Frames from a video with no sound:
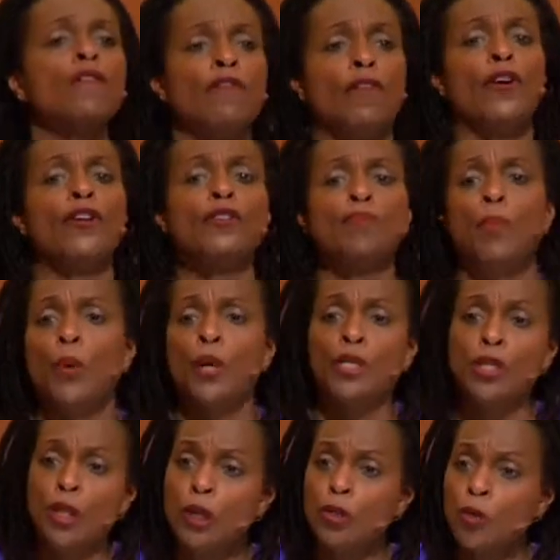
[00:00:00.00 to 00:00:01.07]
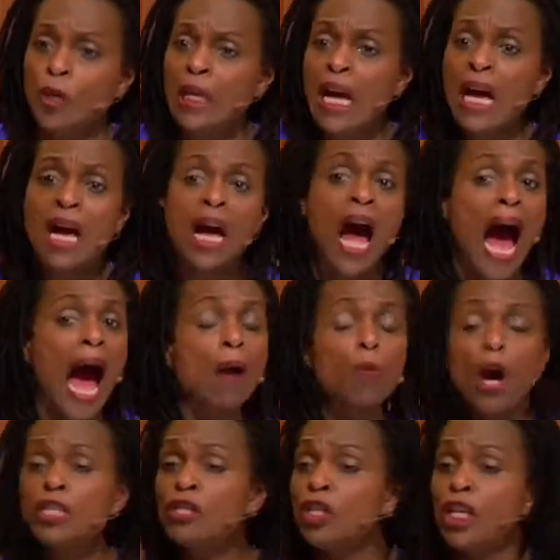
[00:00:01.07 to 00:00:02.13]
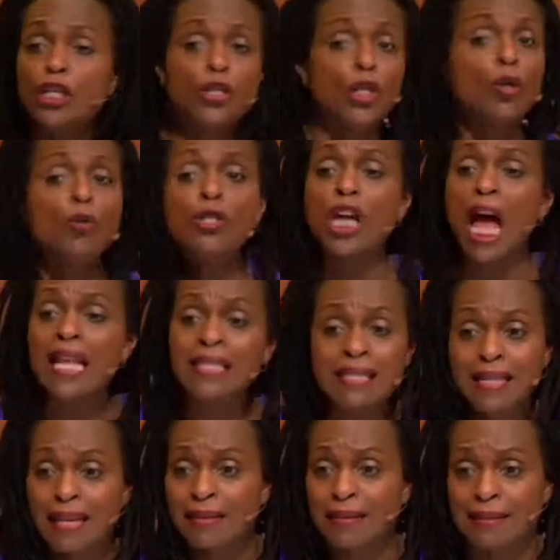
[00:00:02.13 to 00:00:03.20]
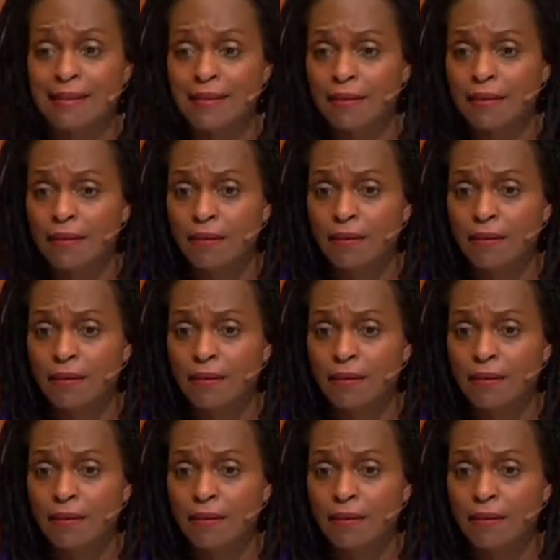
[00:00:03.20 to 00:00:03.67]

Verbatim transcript: your firstborn children. I want you to do justice.